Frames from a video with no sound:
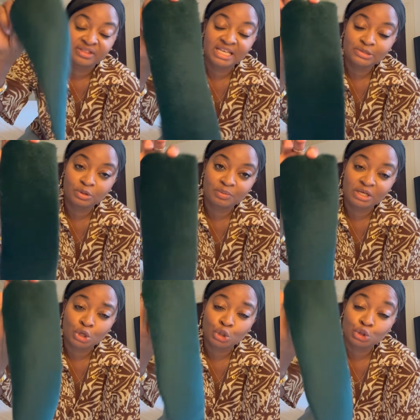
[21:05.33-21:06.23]
This would
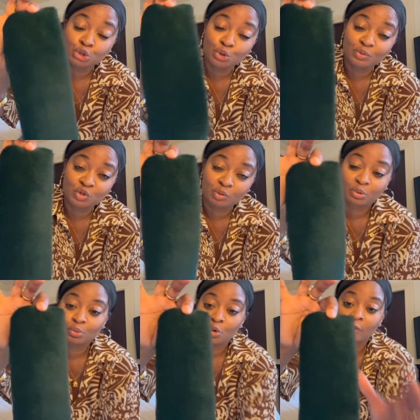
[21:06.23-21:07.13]
be super,
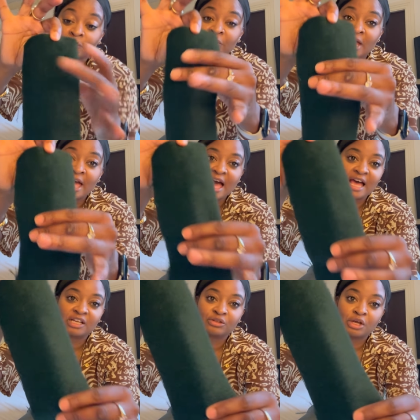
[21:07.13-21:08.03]
super warm
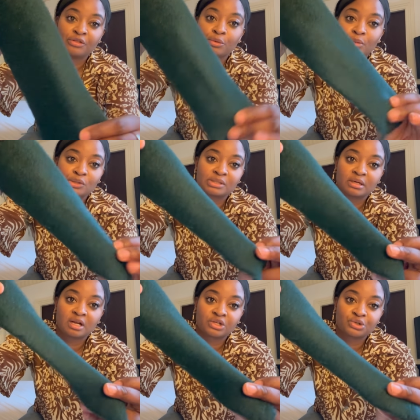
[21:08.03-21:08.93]
and the most
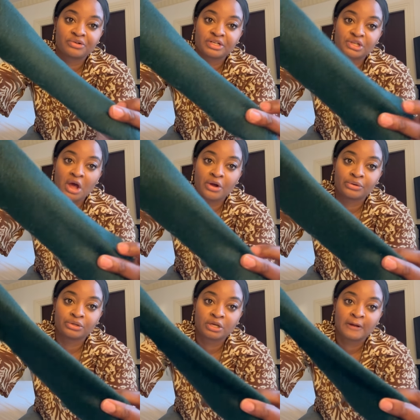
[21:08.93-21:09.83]
luxurious
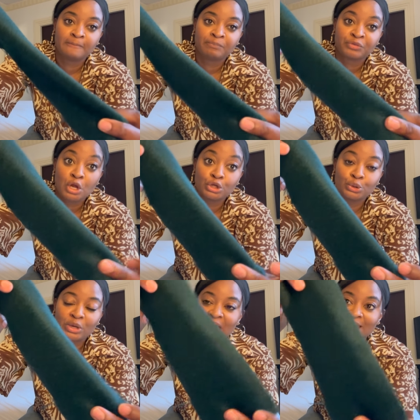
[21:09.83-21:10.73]
coat
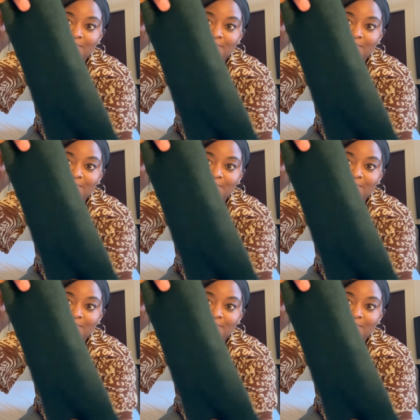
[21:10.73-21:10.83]
you can